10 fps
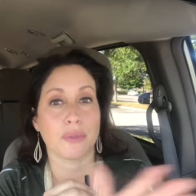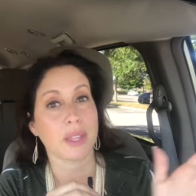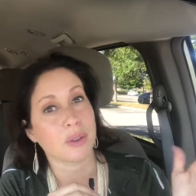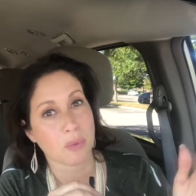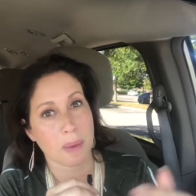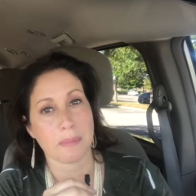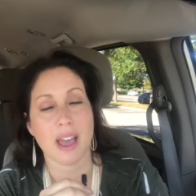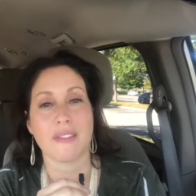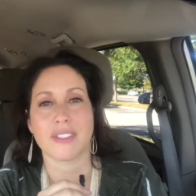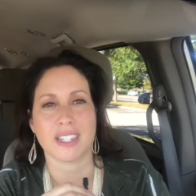like what
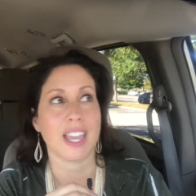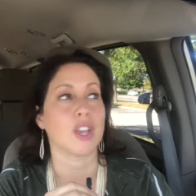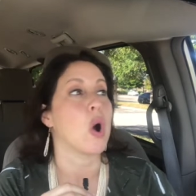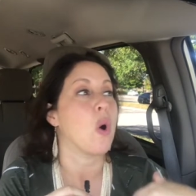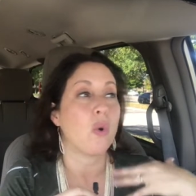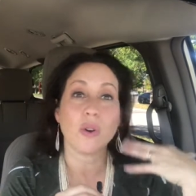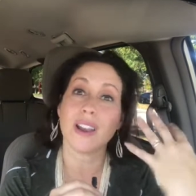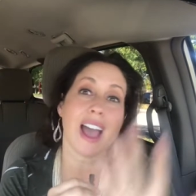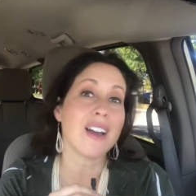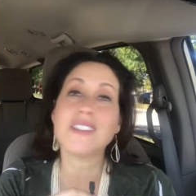path to take or
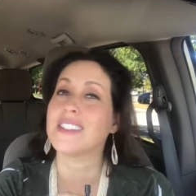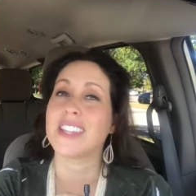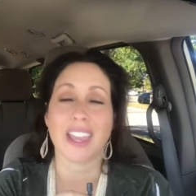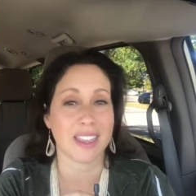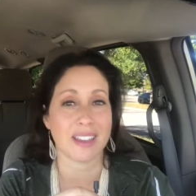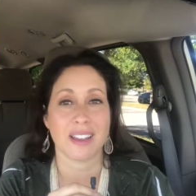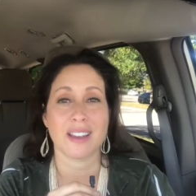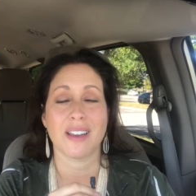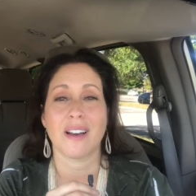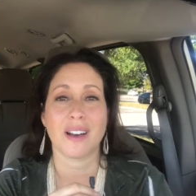how to take
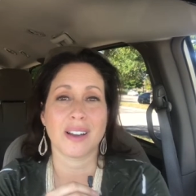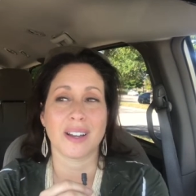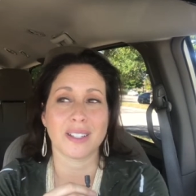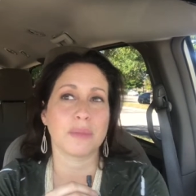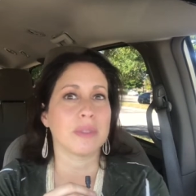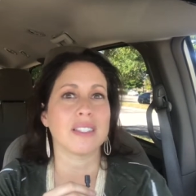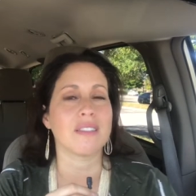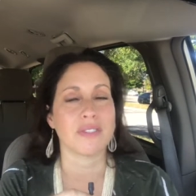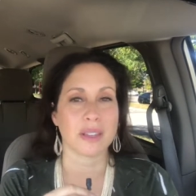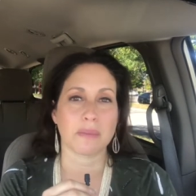a, a
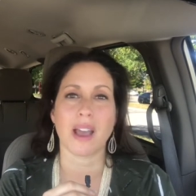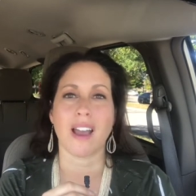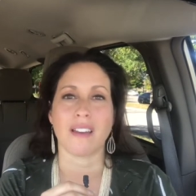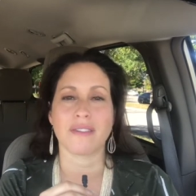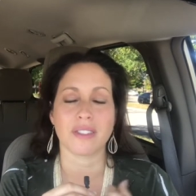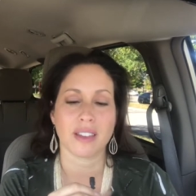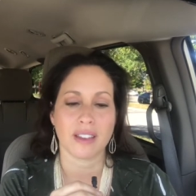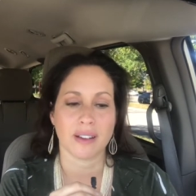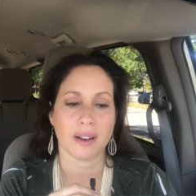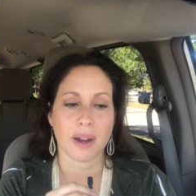specific path.
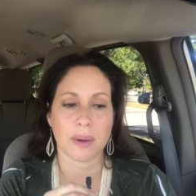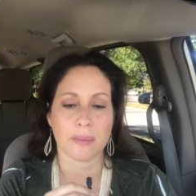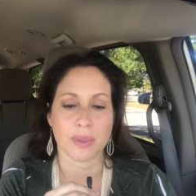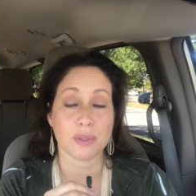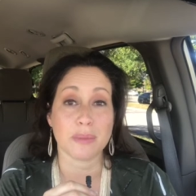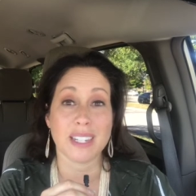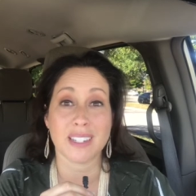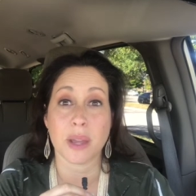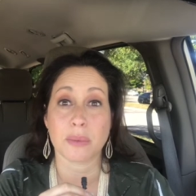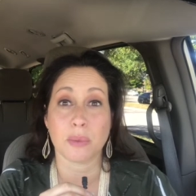Um, there's many
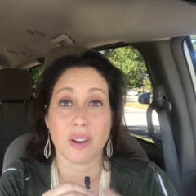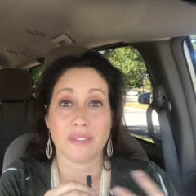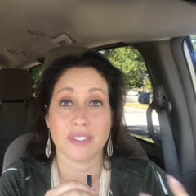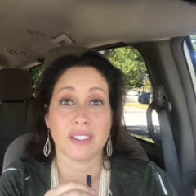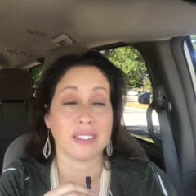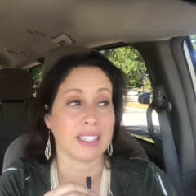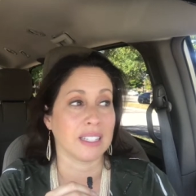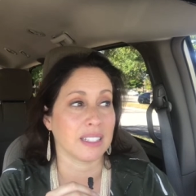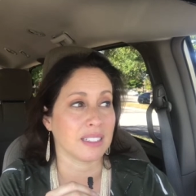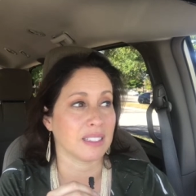times where I feel
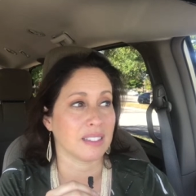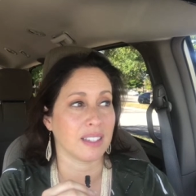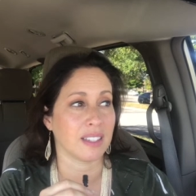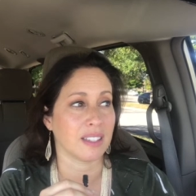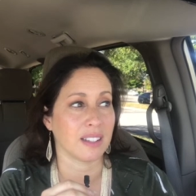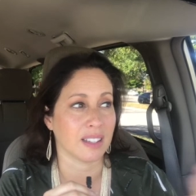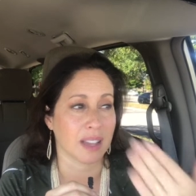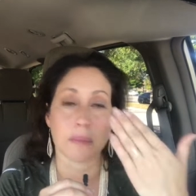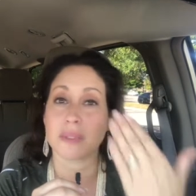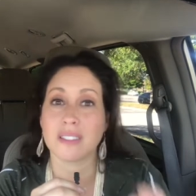like it's it, like
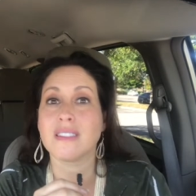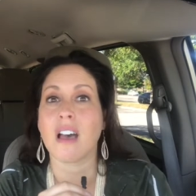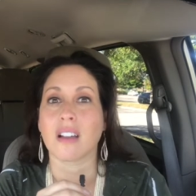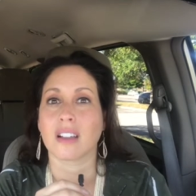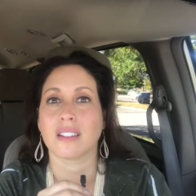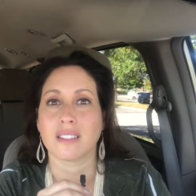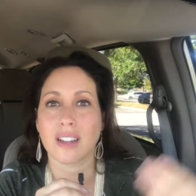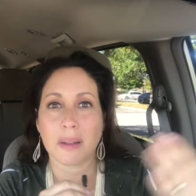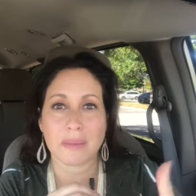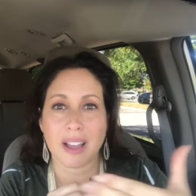I'm stuck.
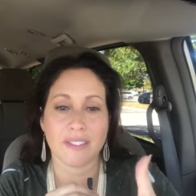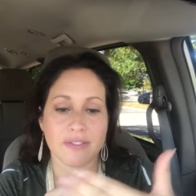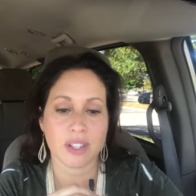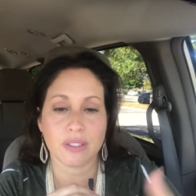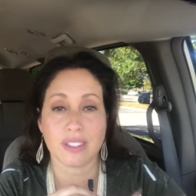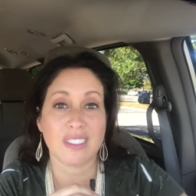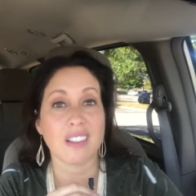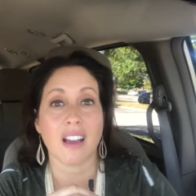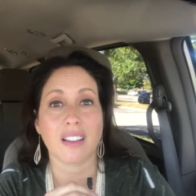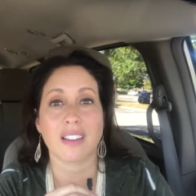I'm, I feel
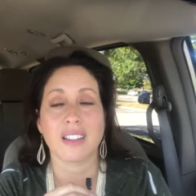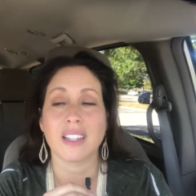stuck,